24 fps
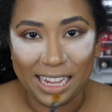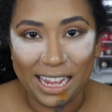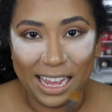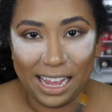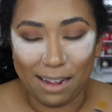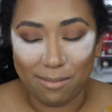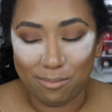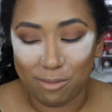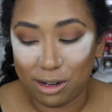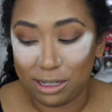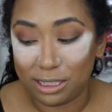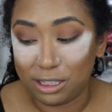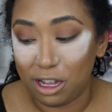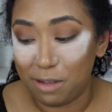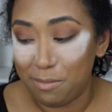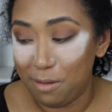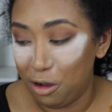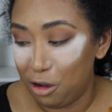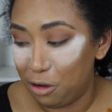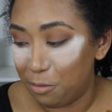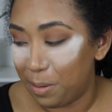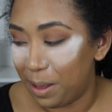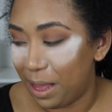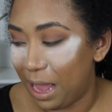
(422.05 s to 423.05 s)
camera, so I'm
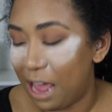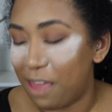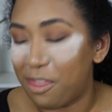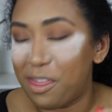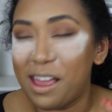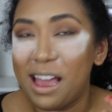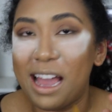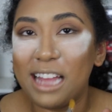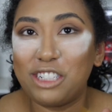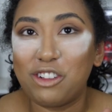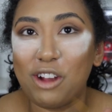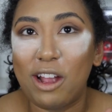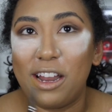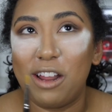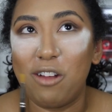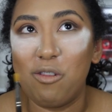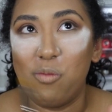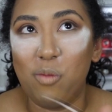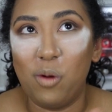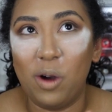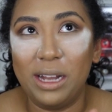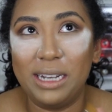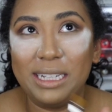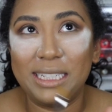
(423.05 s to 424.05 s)
hoping, I think I tried
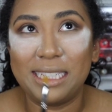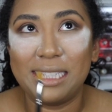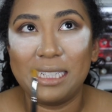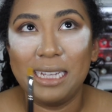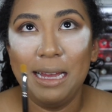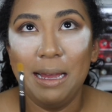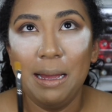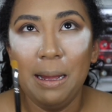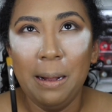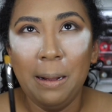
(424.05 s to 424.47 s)
it once